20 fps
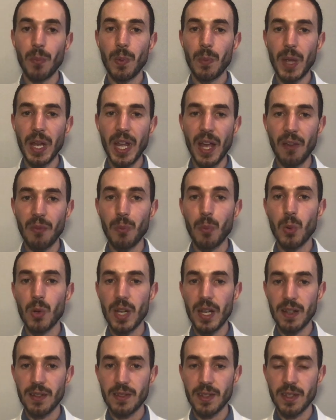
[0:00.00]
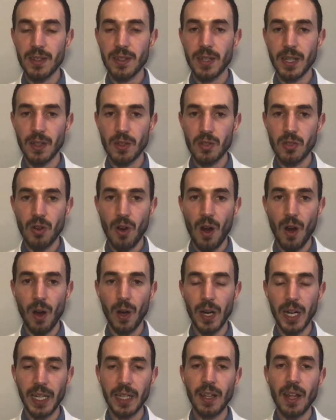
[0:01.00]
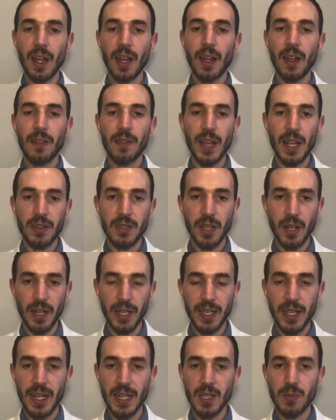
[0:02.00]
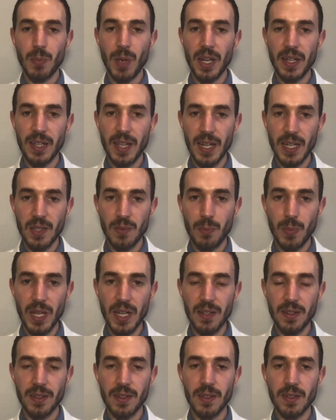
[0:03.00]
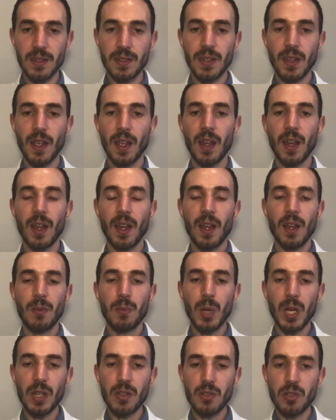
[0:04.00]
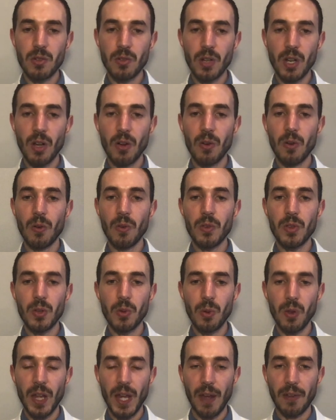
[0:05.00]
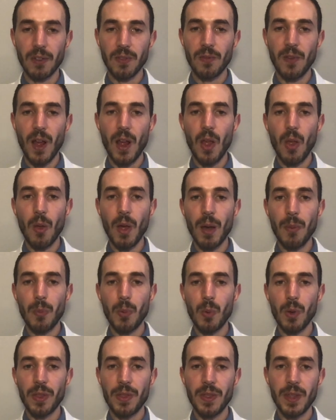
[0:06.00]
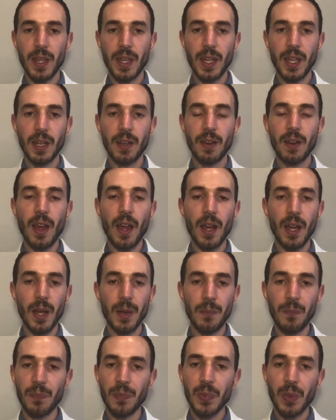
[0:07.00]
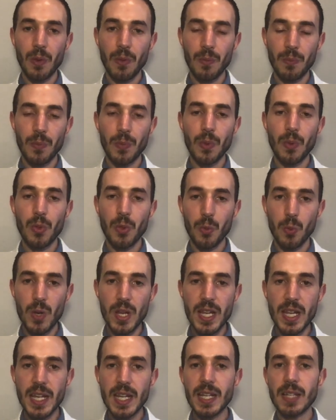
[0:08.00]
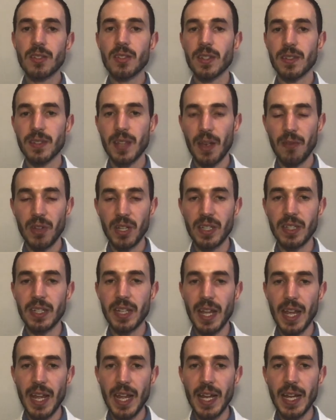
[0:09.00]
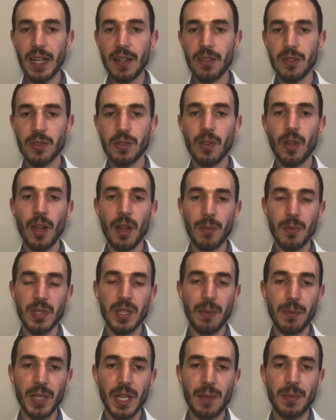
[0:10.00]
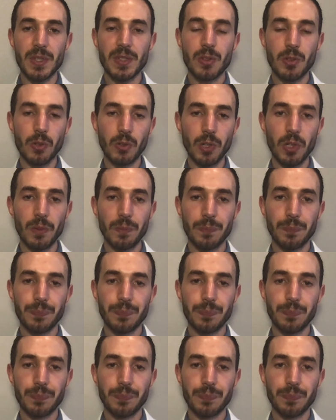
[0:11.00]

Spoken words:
may have pre-existing scarring. That's on a case-by-case basis, but do know you will have to follow up within 3 to 7 days, sometimes sooner.